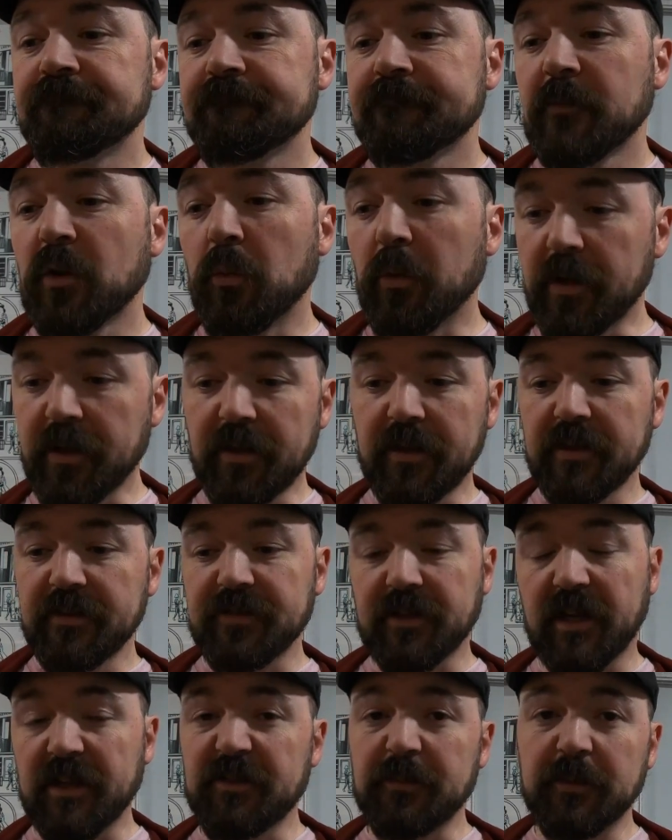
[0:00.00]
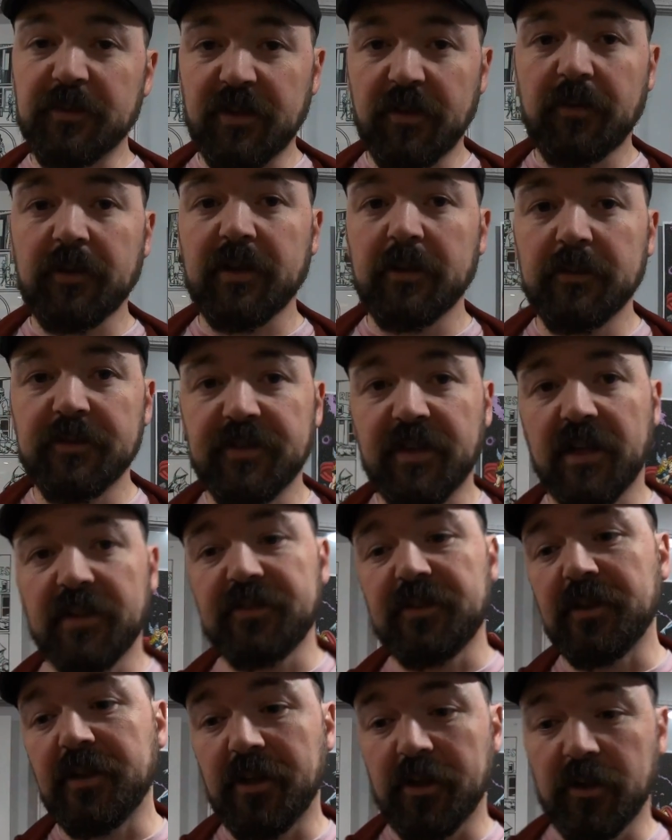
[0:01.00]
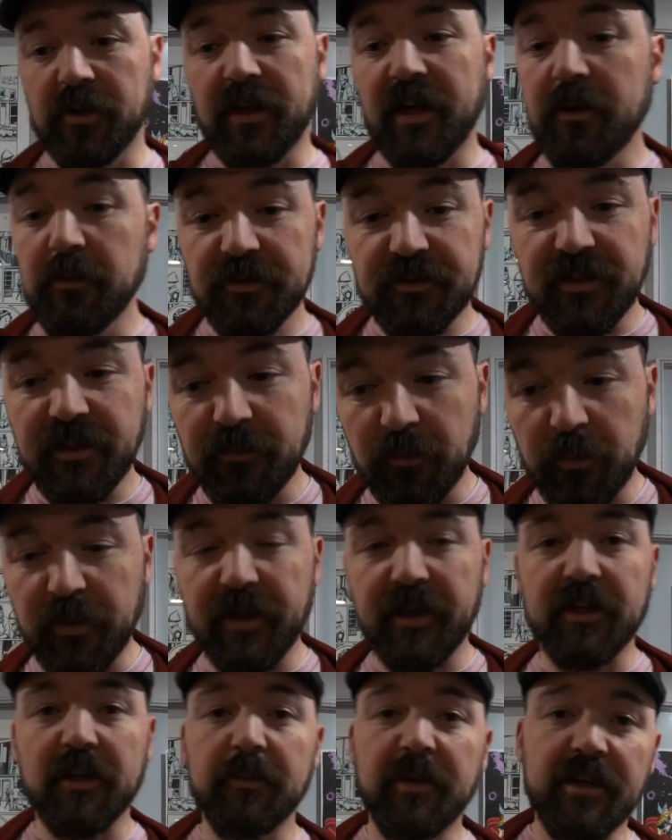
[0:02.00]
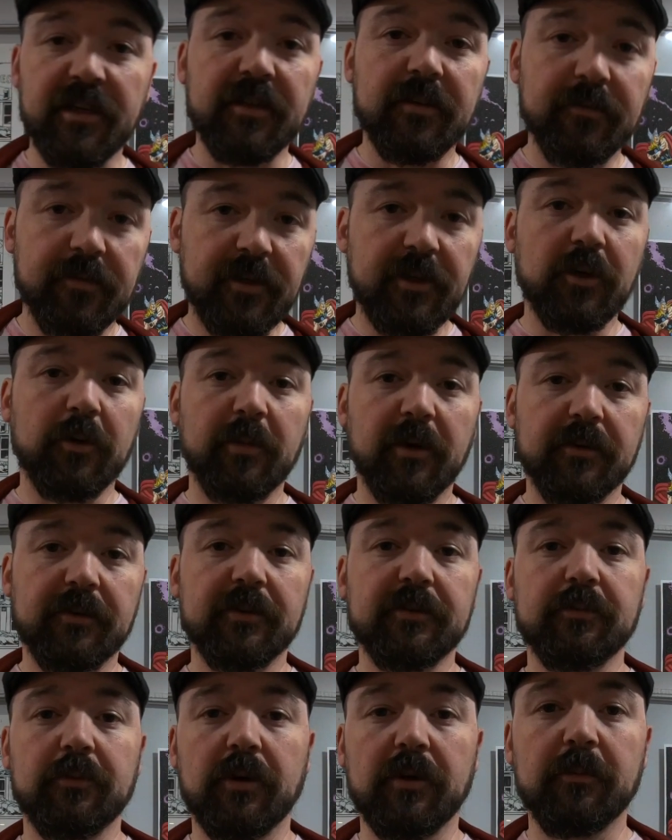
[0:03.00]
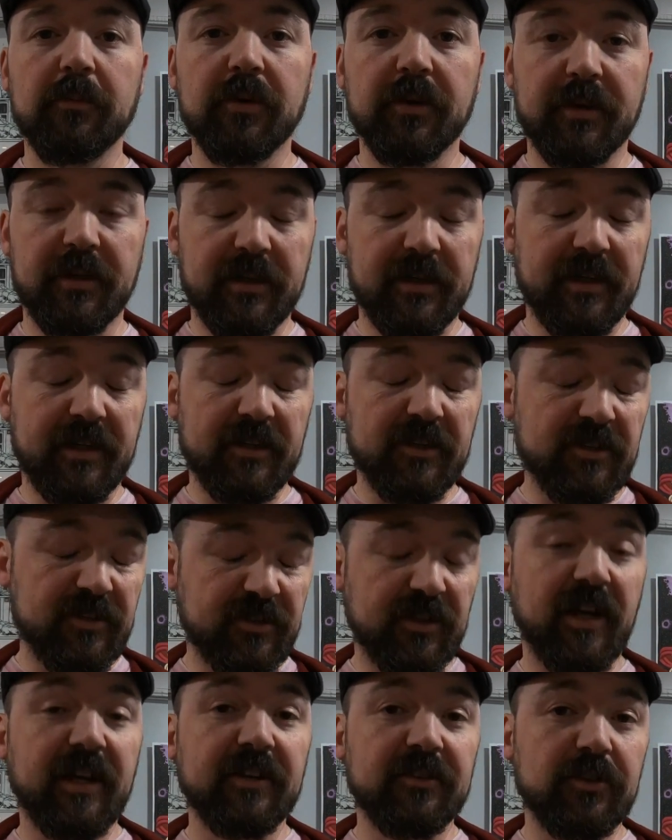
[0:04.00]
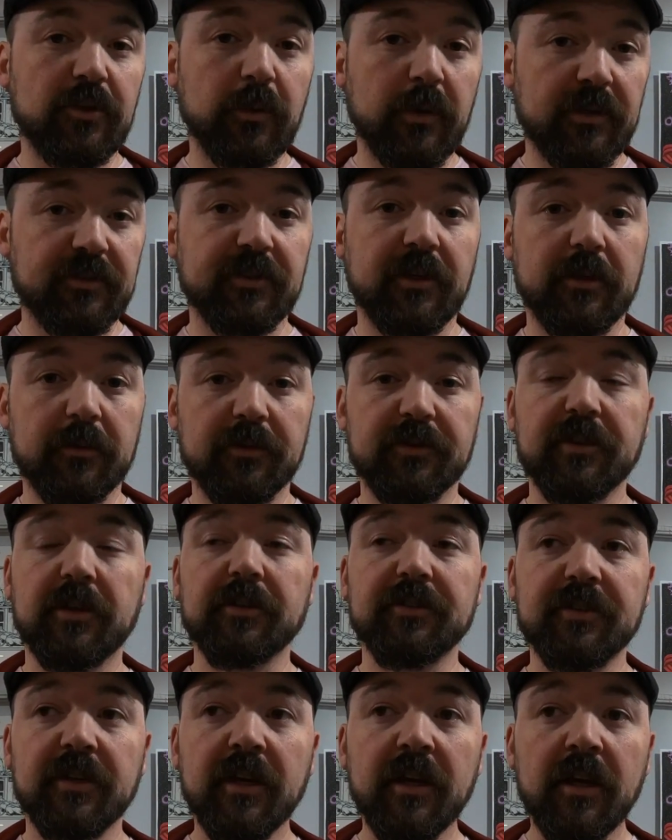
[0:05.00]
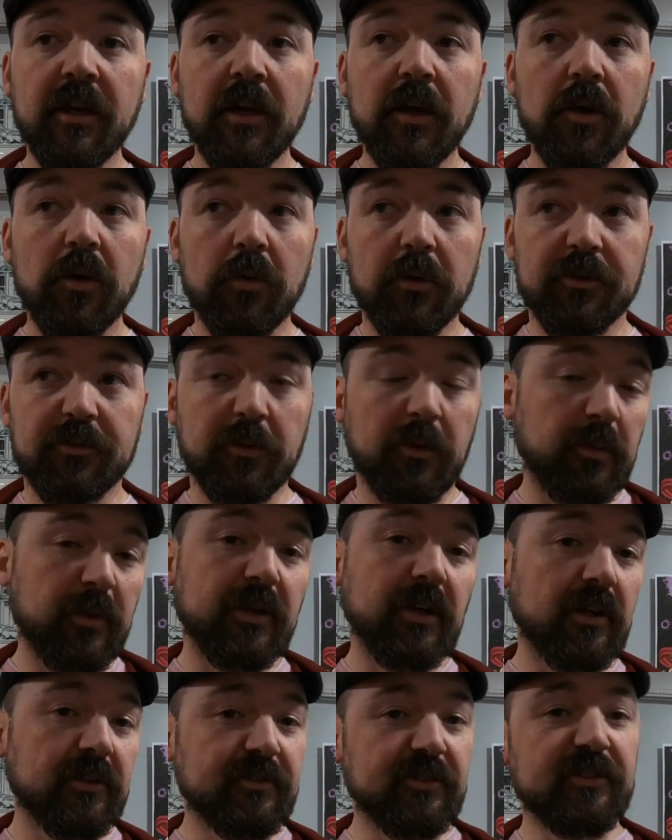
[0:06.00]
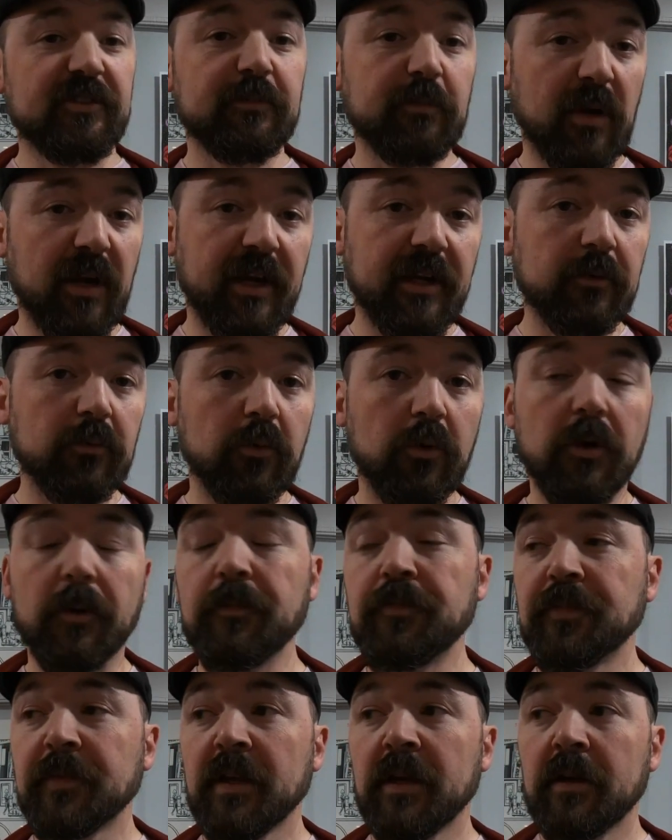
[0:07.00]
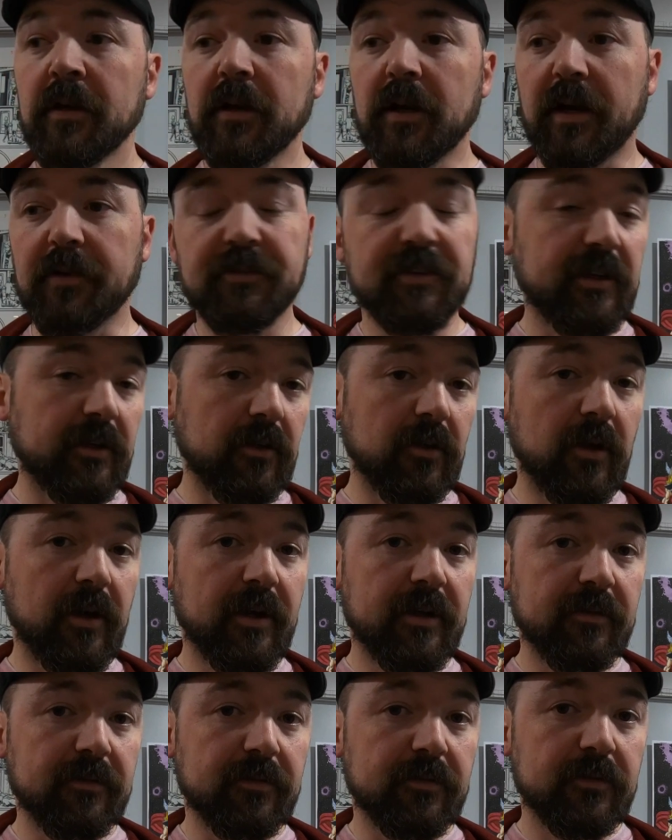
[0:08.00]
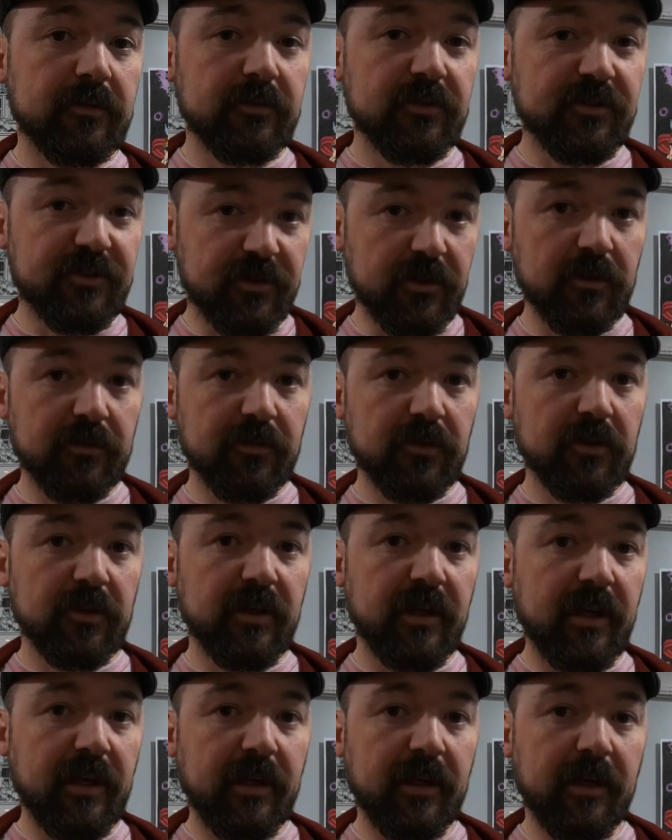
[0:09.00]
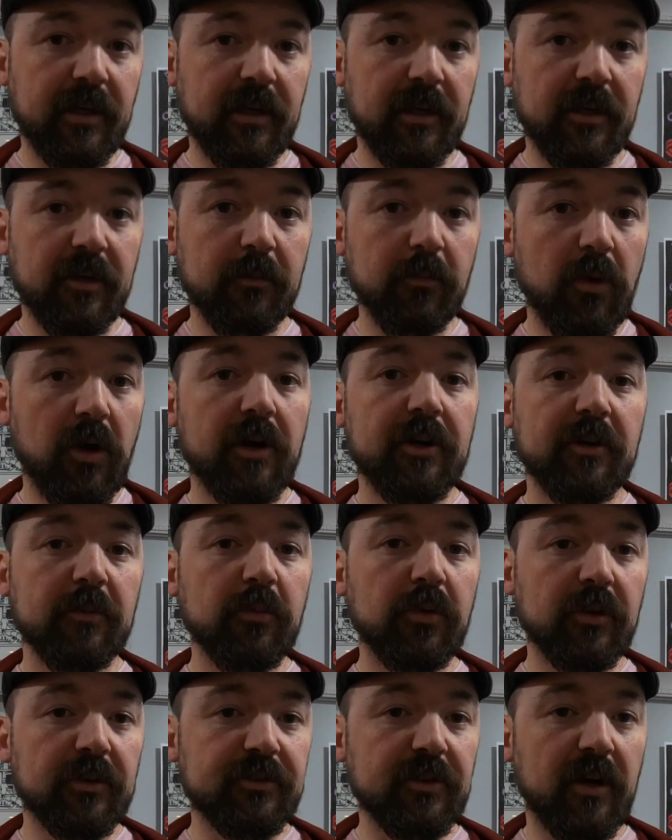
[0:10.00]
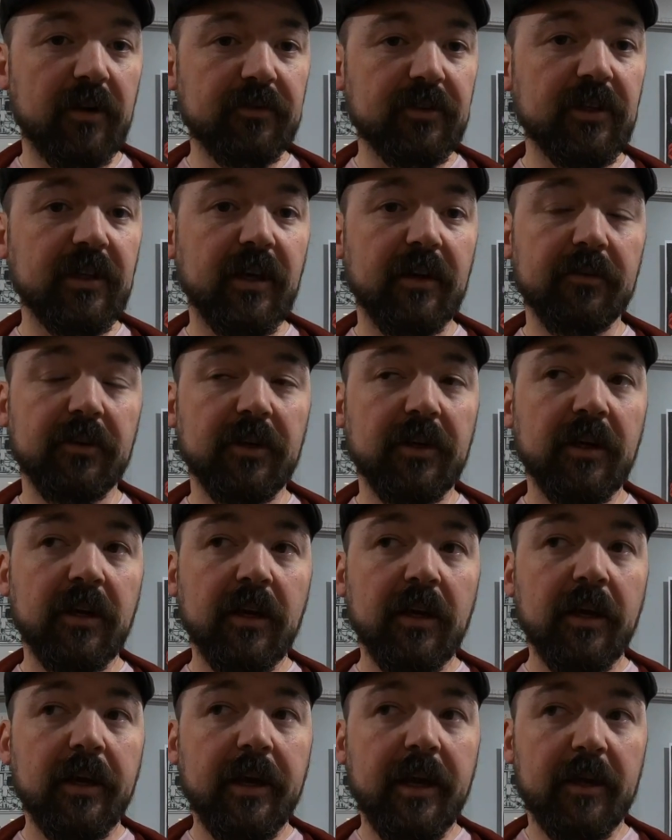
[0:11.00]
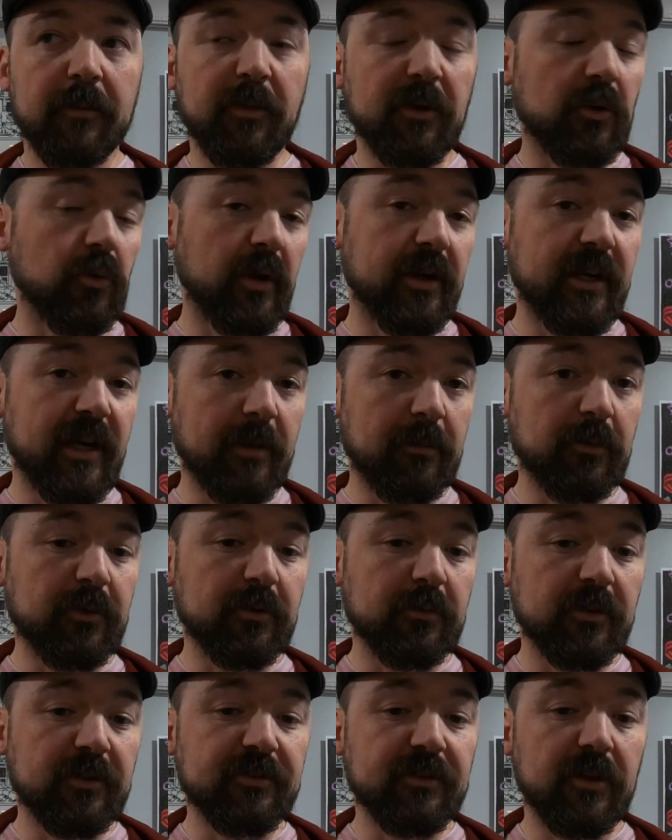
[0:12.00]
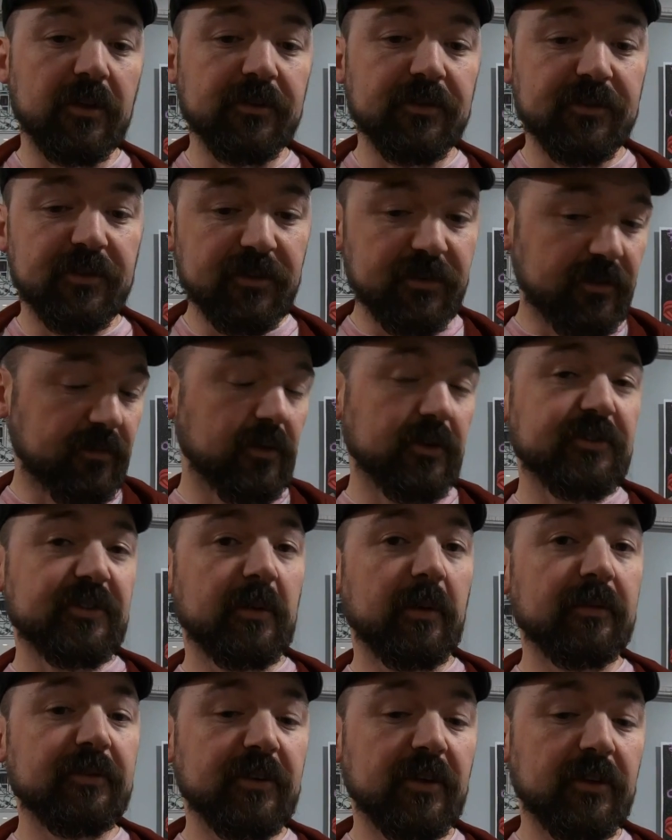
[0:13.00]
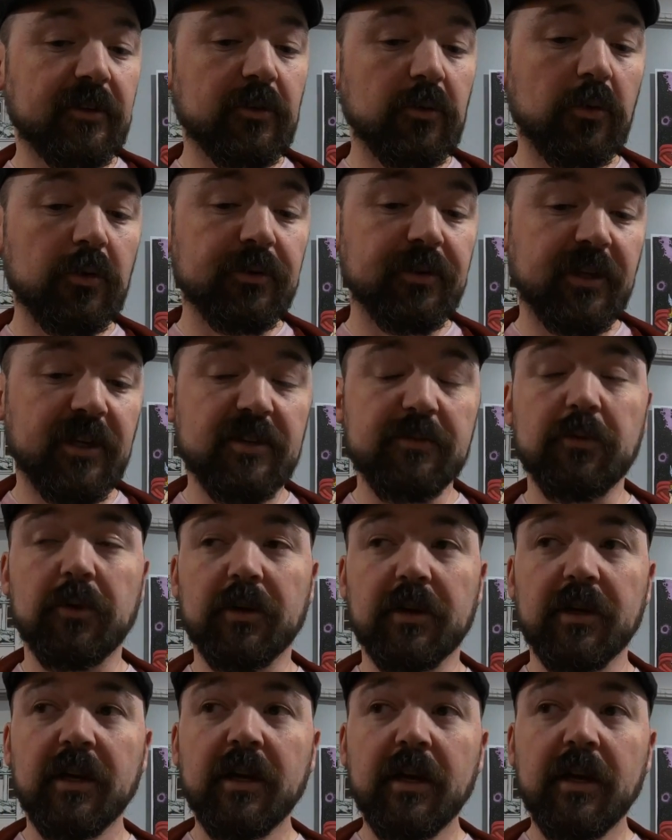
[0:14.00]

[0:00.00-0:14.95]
One of the things that I specifically was testing here, and I wasn't even planning on making a video about this one, but I decided to when I saw the results, was with regards to spine roll. I sent a lot of silver and modern books off to Kevin and been quite happy with the results. This is the first time I've sent a Golden Age book.